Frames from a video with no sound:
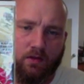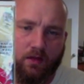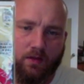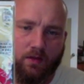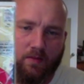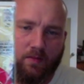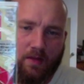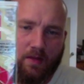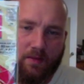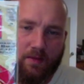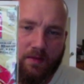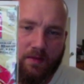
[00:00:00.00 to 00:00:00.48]

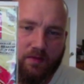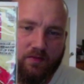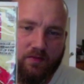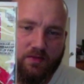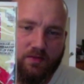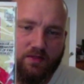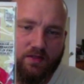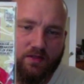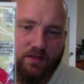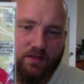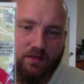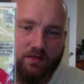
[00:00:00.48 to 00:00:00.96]
Like maybe it was
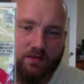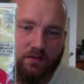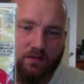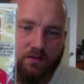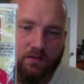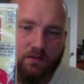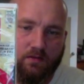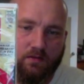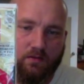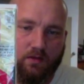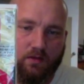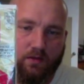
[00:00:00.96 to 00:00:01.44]
sitting
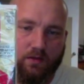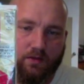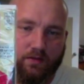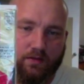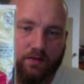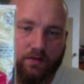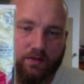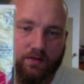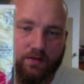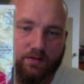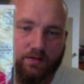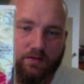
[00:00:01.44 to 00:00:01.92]

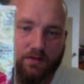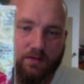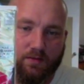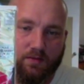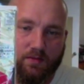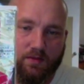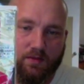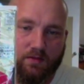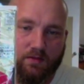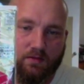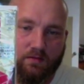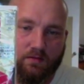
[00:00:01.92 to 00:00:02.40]
underneath
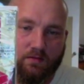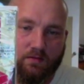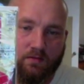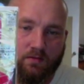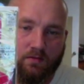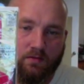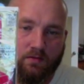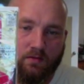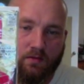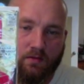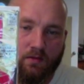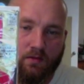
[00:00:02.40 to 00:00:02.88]
something.
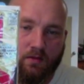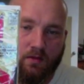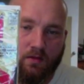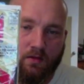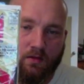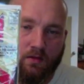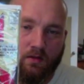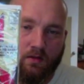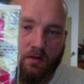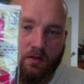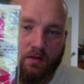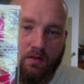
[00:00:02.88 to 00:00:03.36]

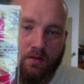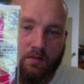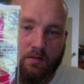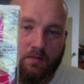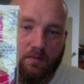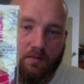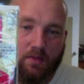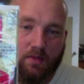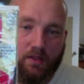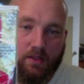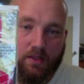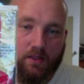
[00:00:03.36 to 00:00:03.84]

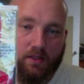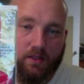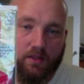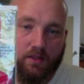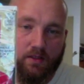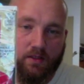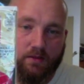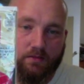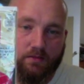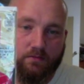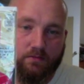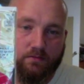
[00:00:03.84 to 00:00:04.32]
But, uh,
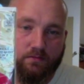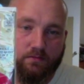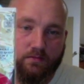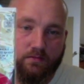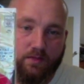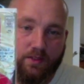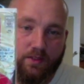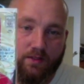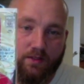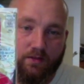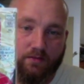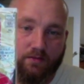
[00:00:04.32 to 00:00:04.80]

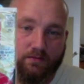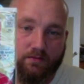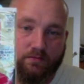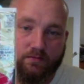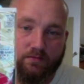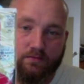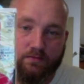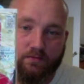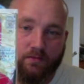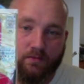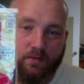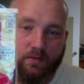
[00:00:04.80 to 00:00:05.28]
you know,
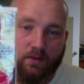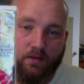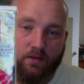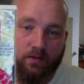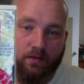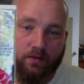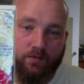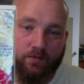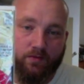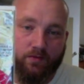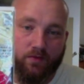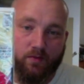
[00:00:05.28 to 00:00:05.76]

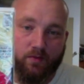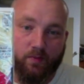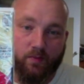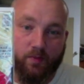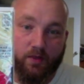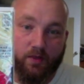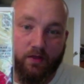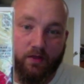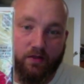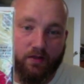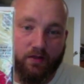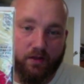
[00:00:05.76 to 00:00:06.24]
for a
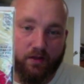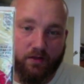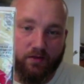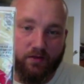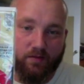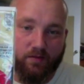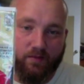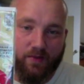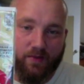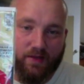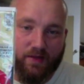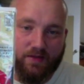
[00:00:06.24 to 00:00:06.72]
buck I
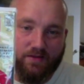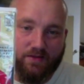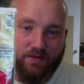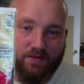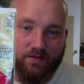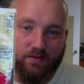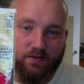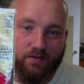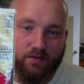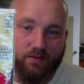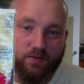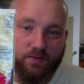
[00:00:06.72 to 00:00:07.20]
couldn't pass it
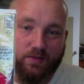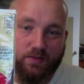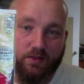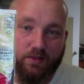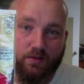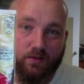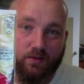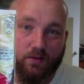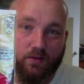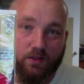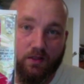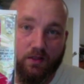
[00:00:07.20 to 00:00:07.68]
up.
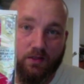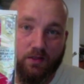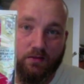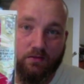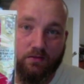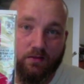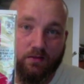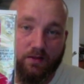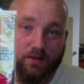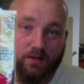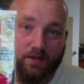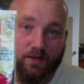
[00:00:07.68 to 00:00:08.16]
So uh,
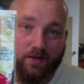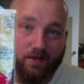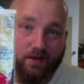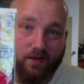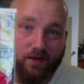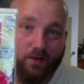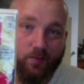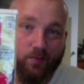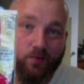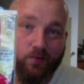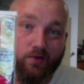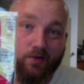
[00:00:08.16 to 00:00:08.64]
I think I
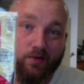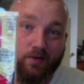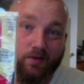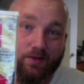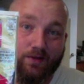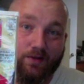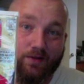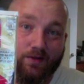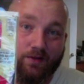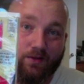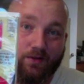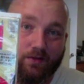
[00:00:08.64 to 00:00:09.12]
got a pretty good
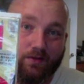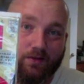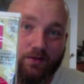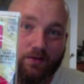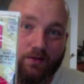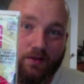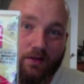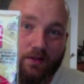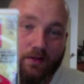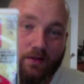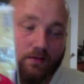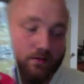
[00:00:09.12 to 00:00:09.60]
deal on
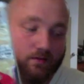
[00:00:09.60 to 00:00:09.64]
that.